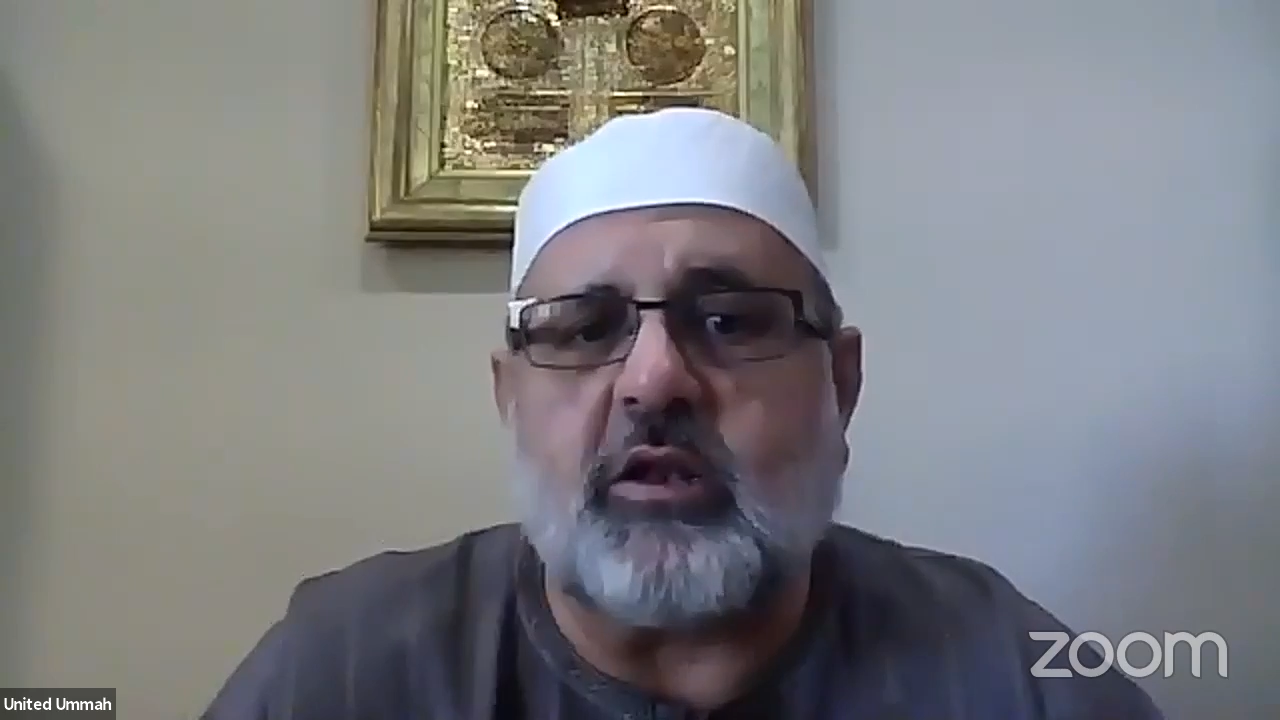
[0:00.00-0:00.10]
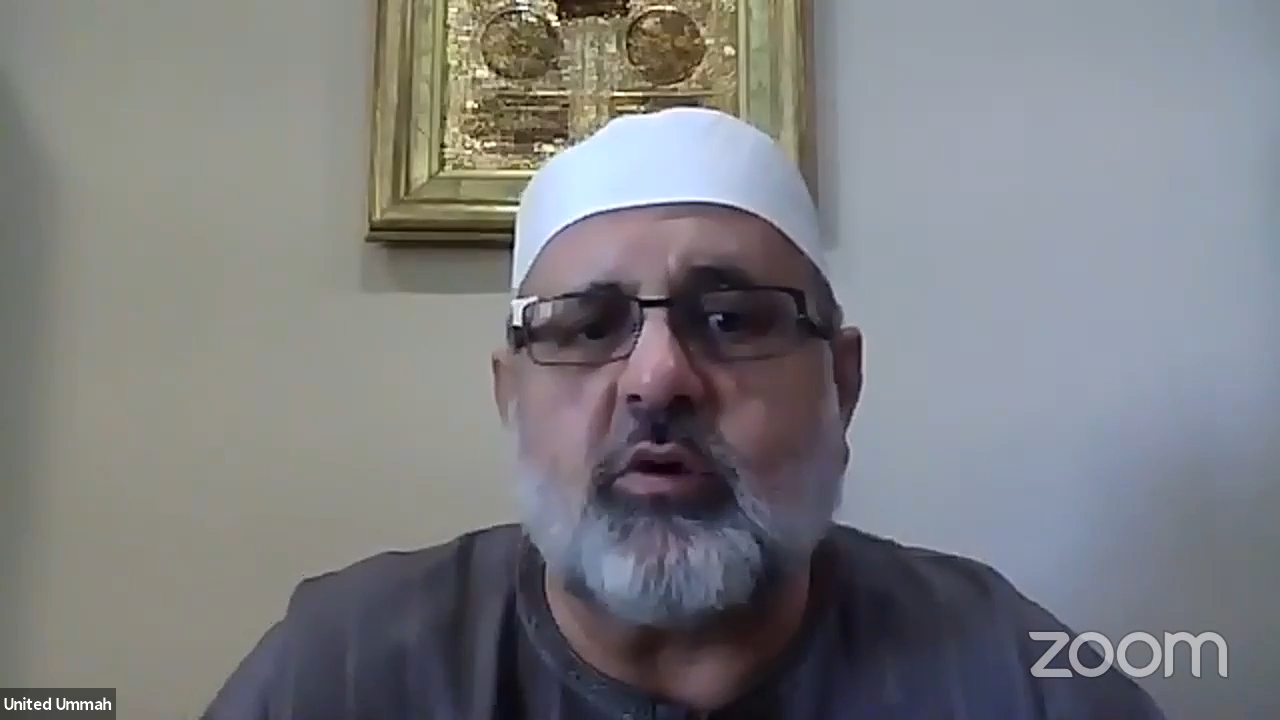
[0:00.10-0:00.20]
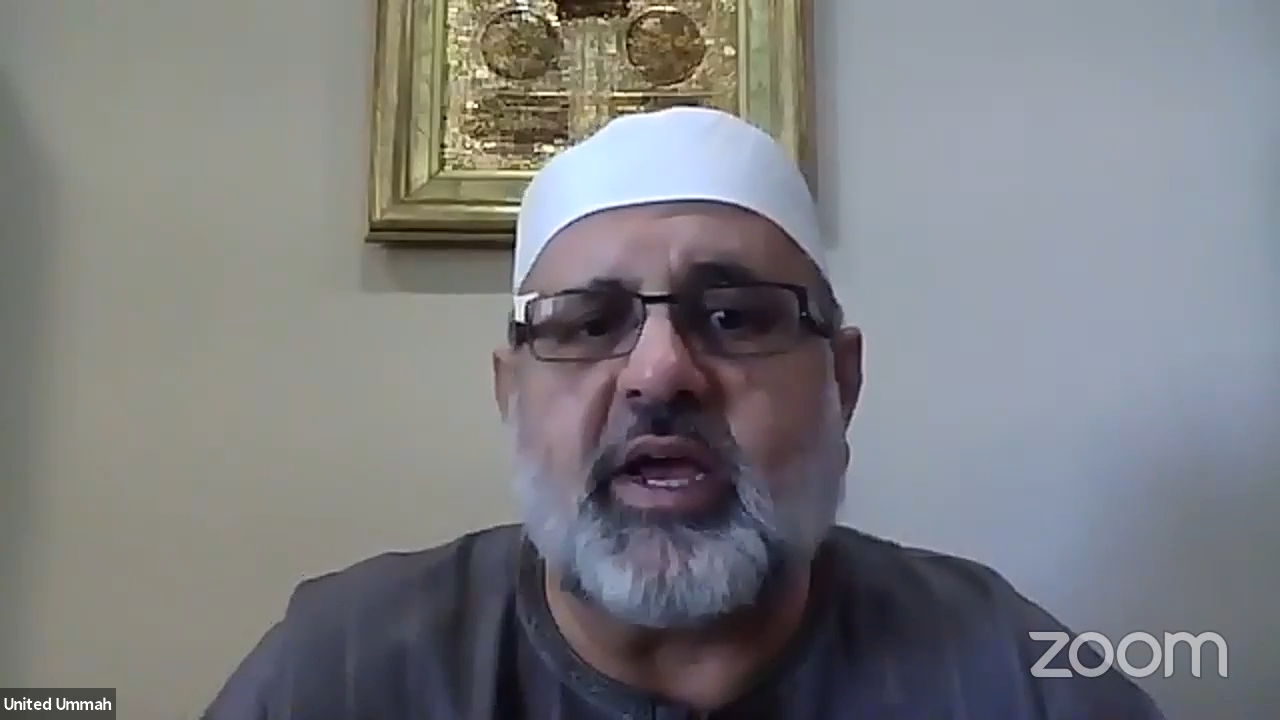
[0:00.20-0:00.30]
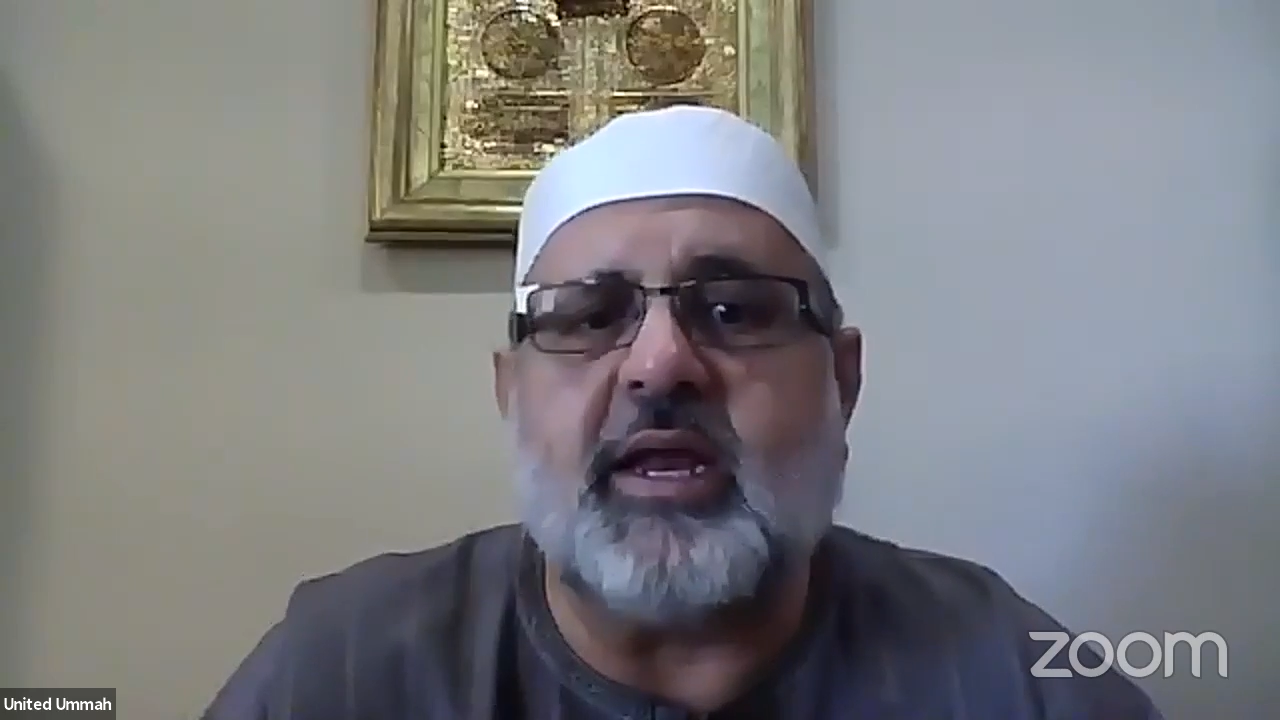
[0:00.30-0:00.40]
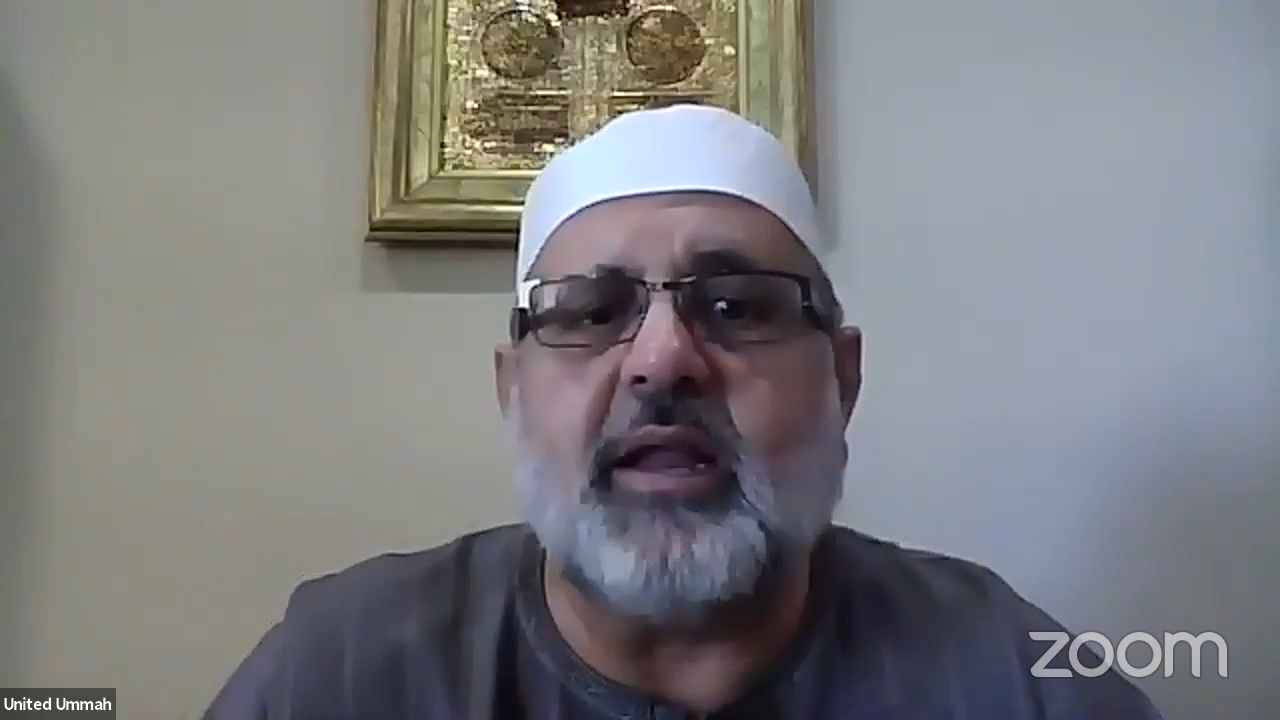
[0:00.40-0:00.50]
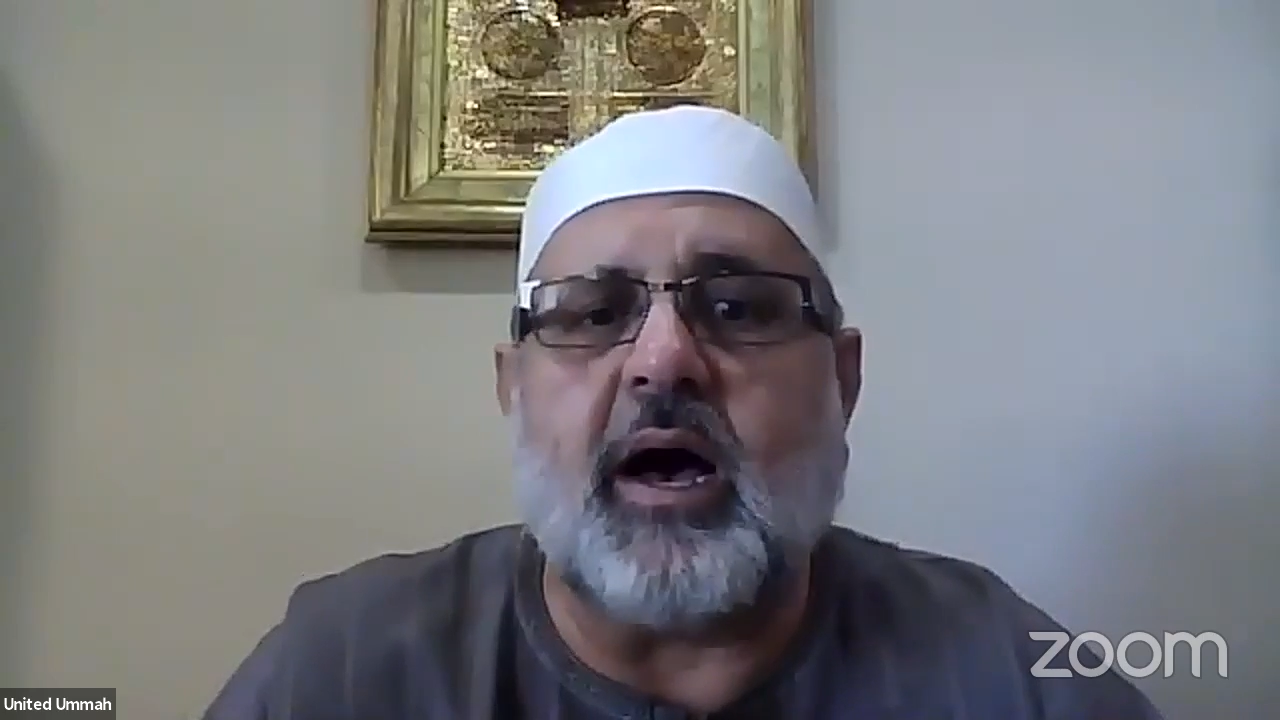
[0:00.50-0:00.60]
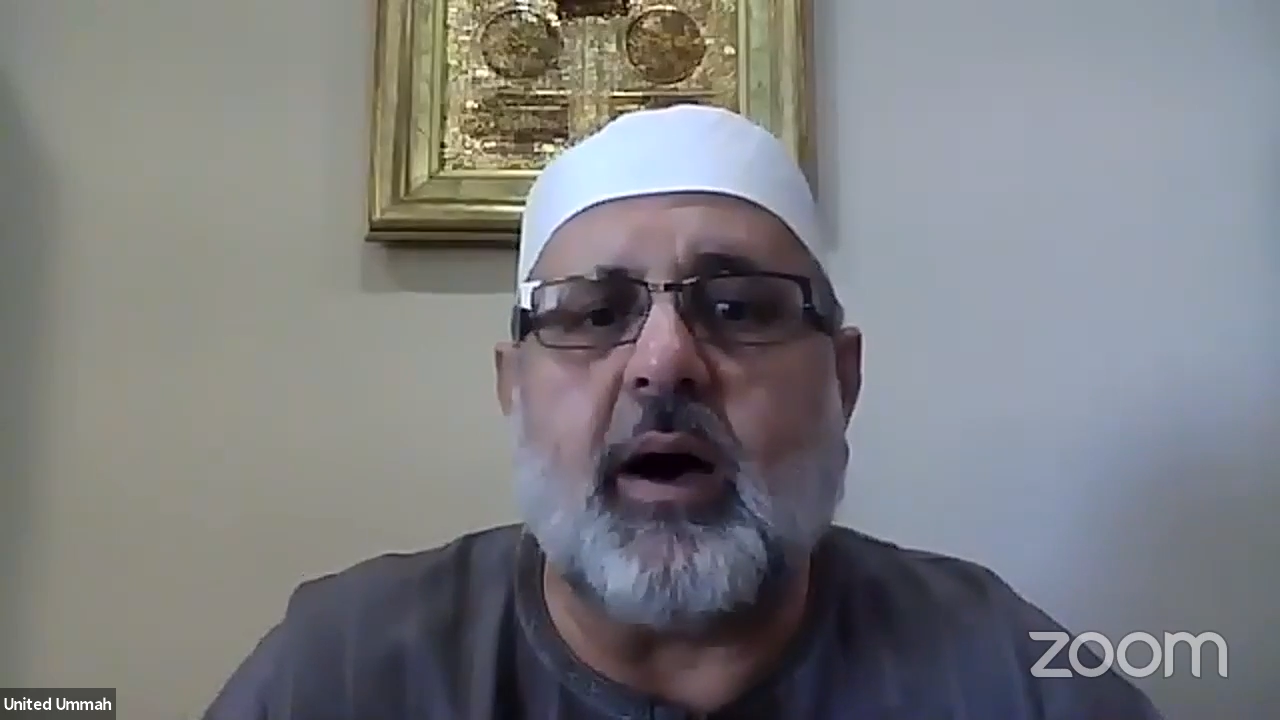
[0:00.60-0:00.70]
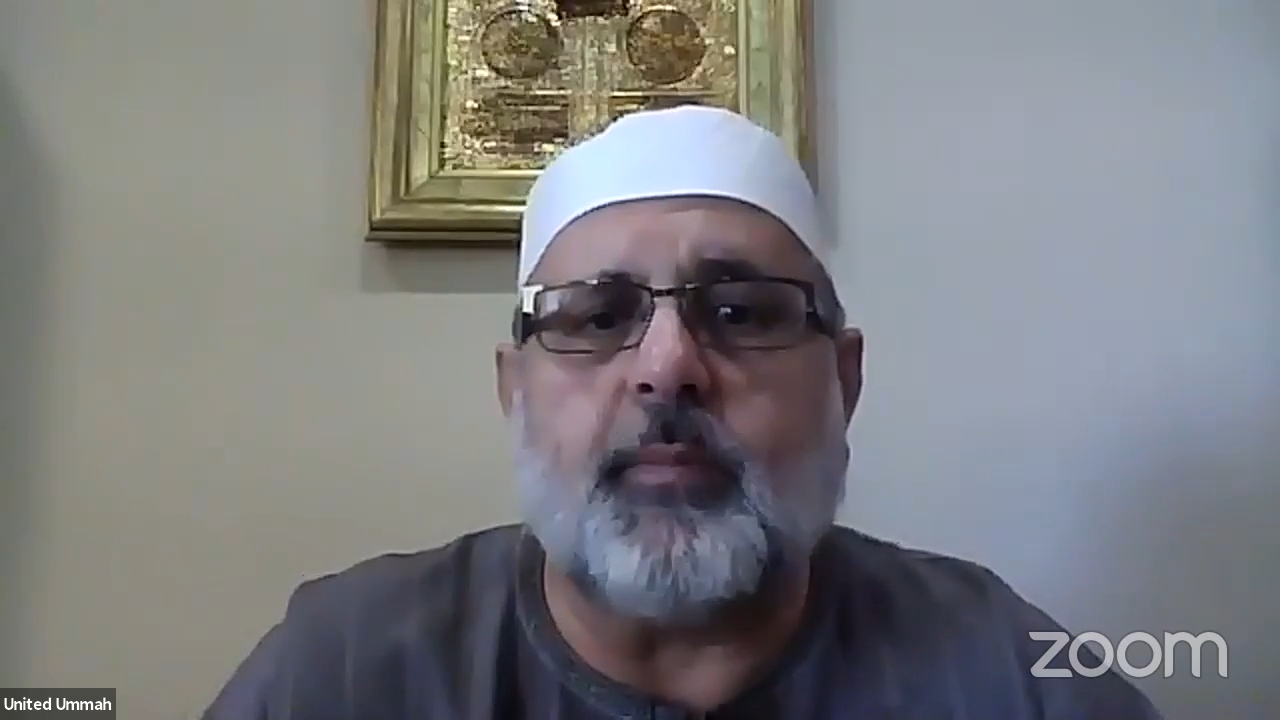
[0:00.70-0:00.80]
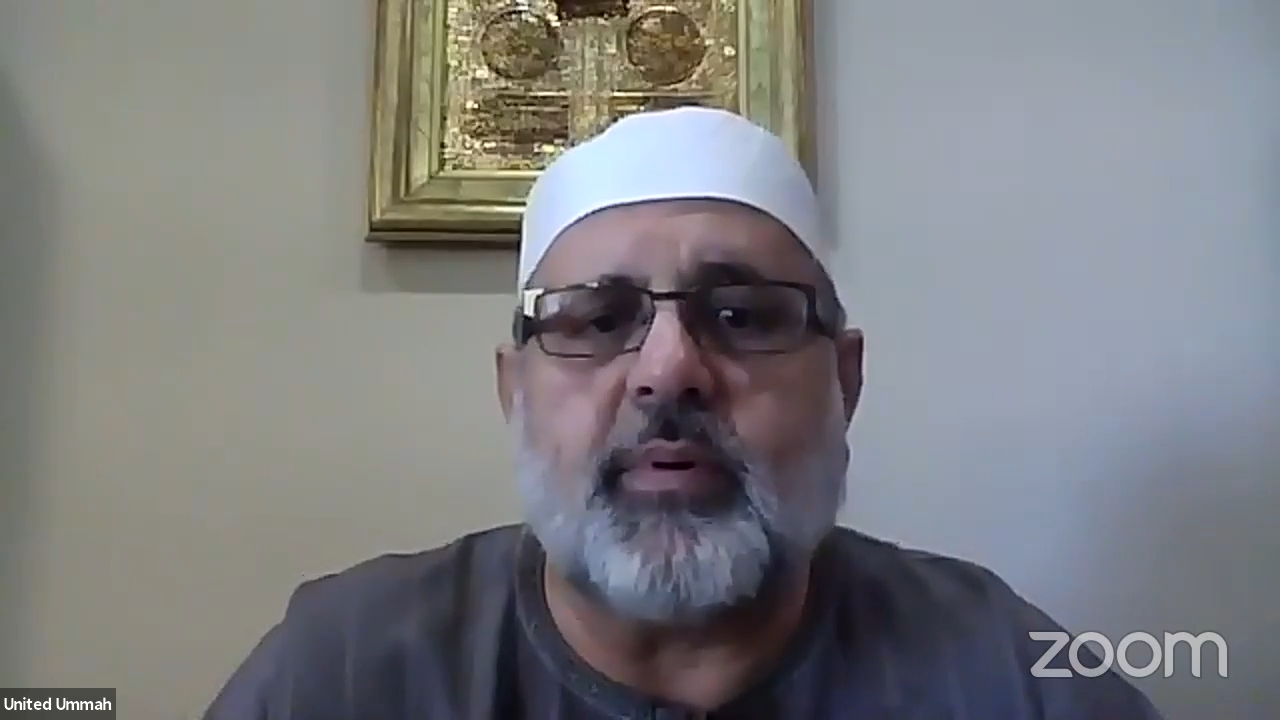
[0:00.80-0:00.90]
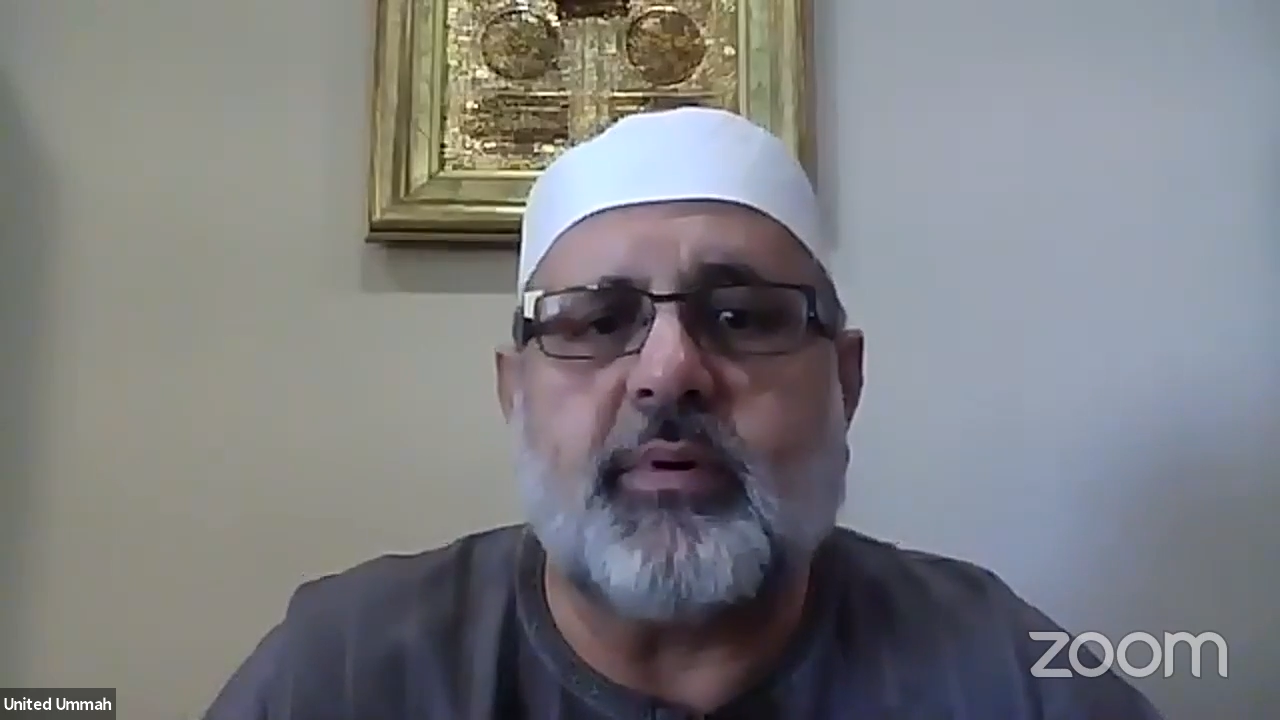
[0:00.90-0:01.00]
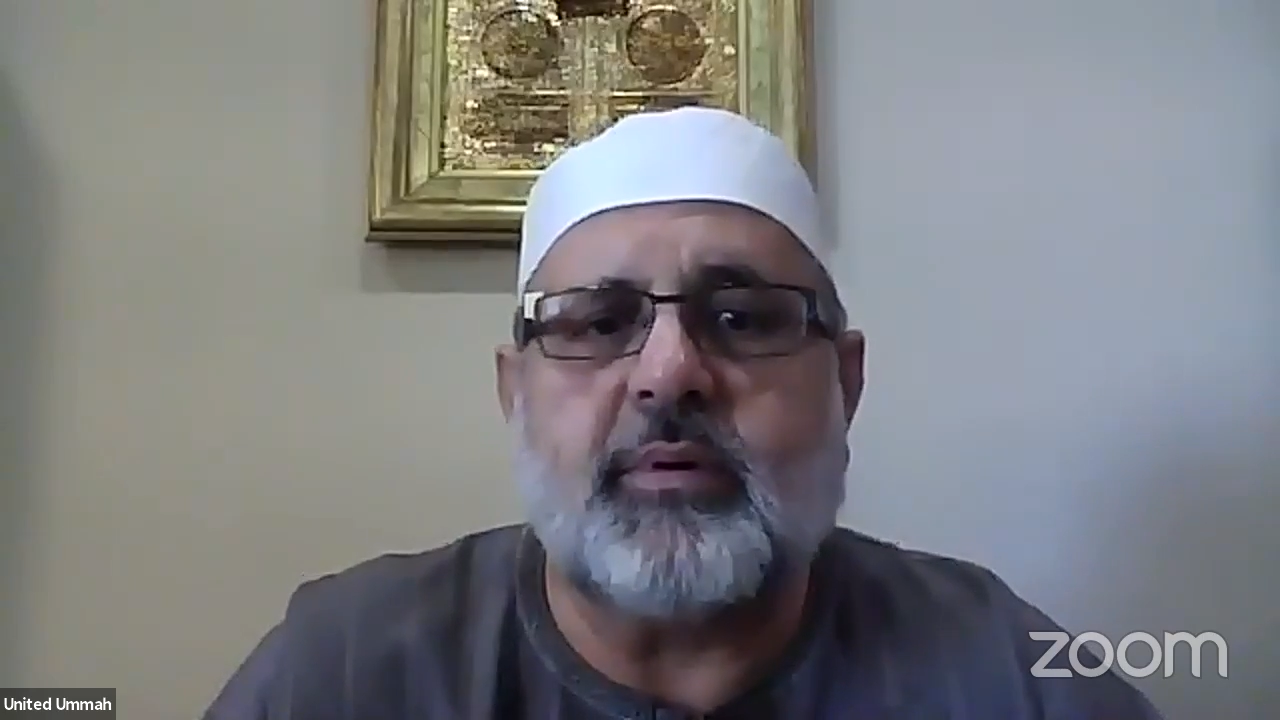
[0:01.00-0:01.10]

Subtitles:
looking up.